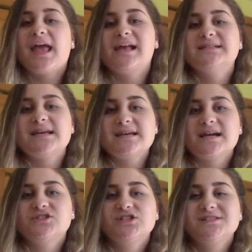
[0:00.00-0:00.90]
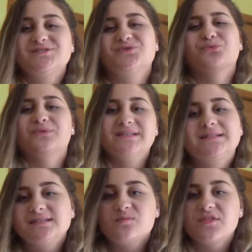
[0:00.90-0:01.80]
And I actually didn't read
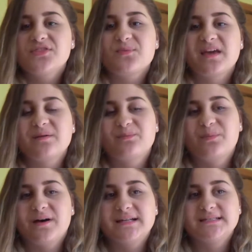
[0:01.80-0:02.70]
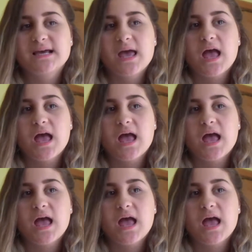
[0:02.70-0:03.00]
this in the month of May, but